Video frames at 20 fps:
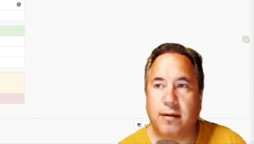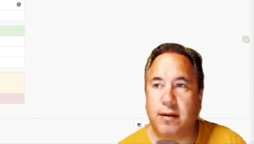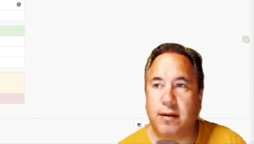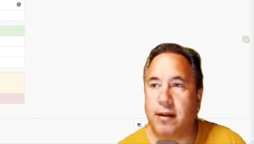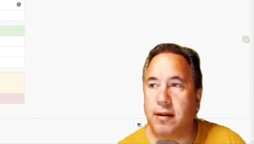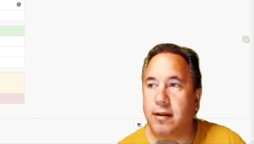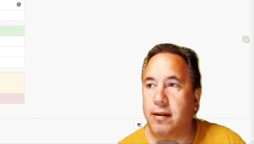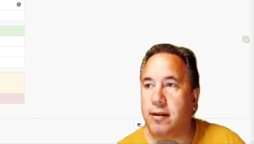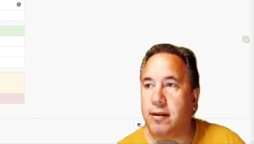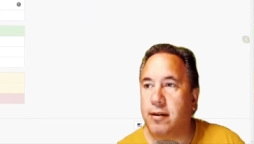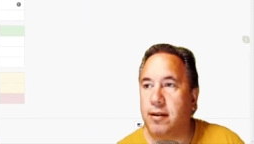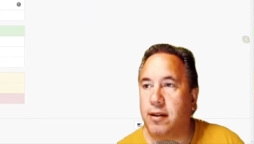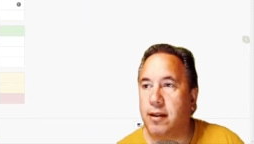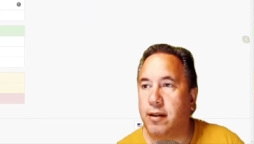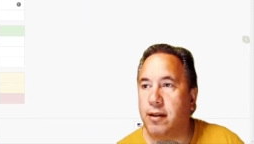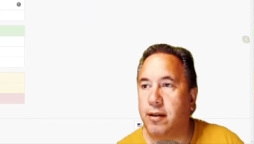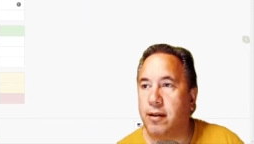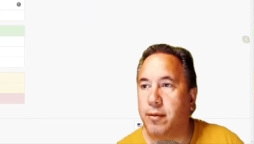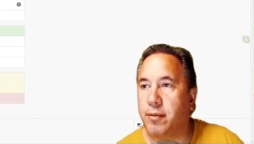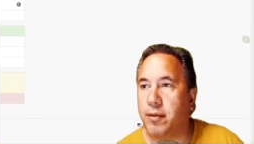Here you see
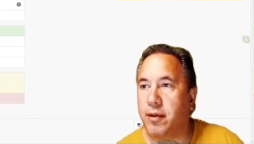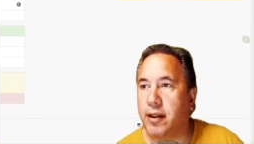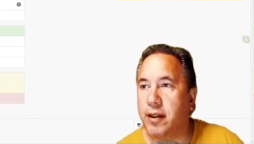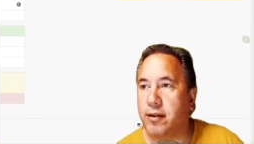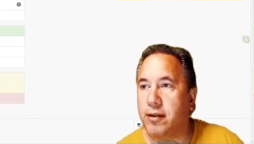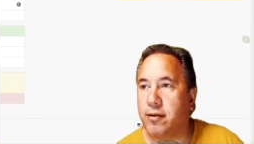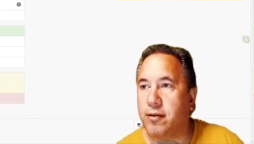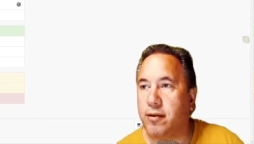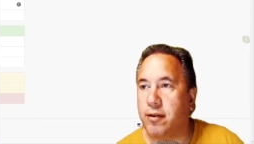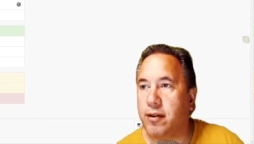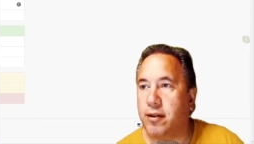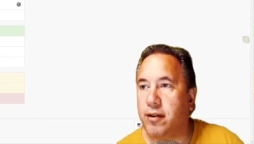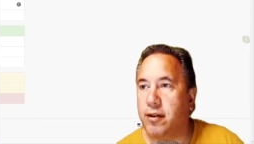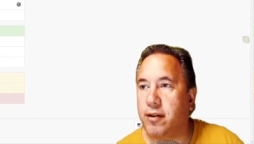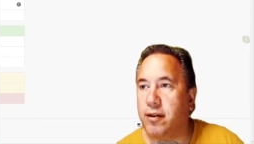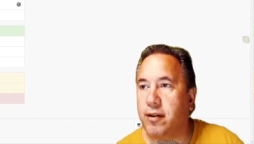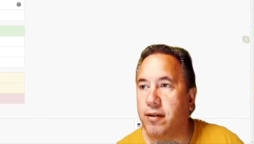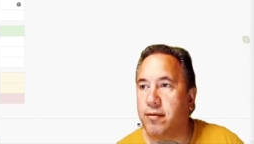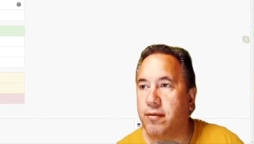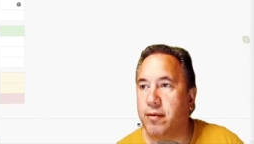in the upper right corner
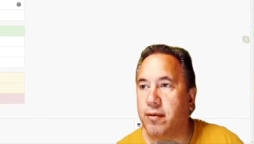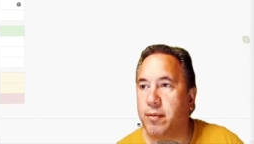you have a